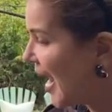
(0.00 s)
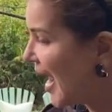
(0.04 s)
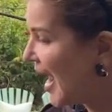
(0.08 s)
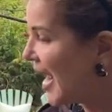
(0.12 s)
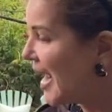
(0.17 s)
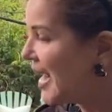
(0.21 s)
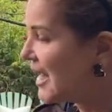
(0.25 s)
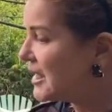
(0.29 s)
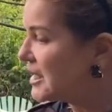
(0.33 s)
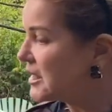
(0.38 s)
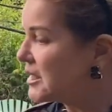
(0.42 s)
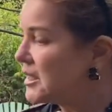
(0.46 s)

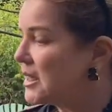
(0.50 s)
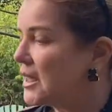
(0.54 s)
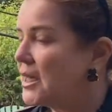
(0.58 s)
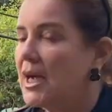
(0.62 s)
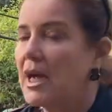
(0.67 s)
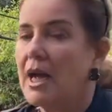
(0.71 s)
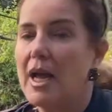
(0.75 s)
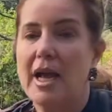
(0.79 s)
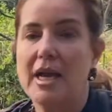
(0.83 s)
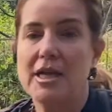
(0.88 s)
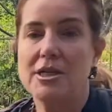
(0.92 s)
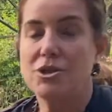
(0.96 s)
And
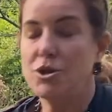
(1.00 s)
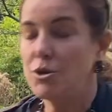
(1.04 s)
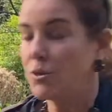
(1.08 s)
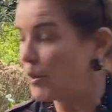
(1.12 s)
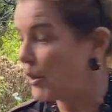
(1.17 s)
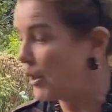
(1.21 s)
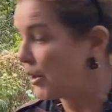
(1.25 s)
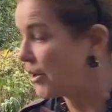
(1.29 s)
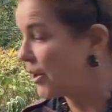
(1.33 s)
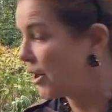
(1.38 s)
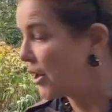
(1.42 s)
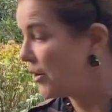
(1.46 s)
as you
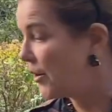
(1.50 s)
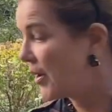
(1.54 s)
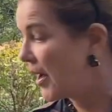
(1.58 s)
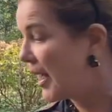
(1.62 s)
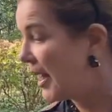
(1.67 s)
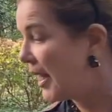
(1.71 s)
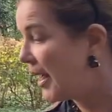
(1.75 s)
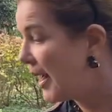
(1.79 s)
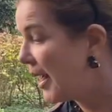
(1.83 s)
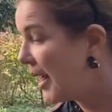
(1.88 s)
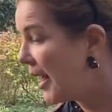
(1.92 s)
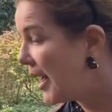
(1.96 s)
all know,
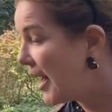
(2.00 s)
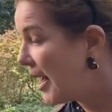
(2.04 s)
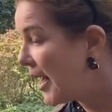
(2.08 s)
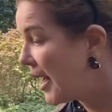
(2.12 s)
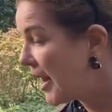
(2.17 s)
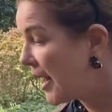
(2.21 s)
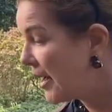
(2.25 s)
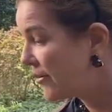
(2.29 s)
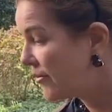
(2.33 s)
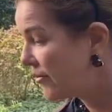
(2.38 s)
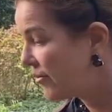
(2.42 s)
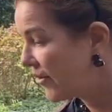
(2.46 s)
I
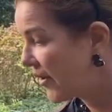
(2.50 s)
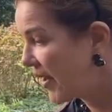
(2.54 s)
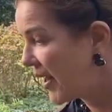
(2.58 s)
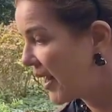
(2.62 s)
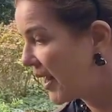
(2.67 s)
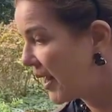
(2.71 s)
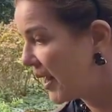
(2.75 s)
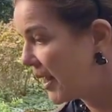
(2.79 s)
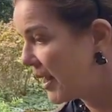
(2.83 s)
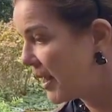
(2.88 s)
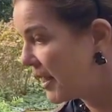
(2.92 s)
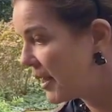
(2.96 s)
love
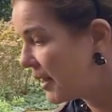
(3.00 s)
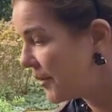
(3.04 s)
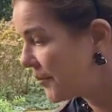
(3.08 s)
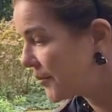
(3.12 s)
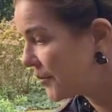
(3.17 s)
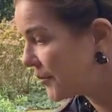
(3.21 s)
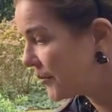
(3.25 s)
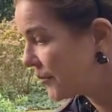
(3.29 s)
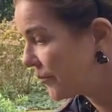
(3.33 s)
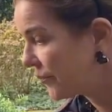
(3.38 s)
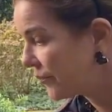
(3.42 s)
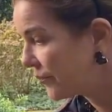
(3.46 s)
a
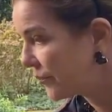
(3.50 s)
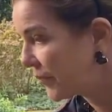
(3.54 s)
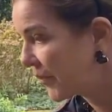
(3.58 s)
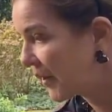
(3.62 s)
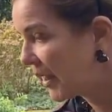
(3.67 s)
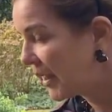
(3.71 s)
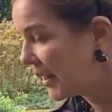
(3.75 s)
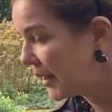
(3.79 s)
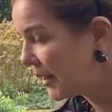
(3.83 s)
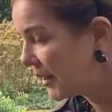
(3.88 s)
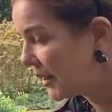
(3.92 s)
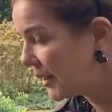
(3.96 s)

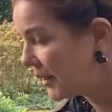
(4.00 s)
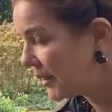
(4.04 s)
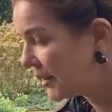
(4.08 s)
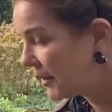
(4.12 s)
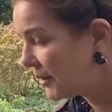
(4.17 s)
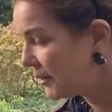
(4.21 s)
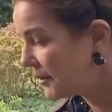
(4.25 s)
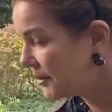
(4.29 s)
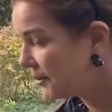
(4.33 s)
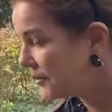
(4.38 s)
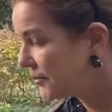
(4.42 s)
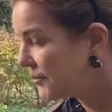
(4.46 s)
uh,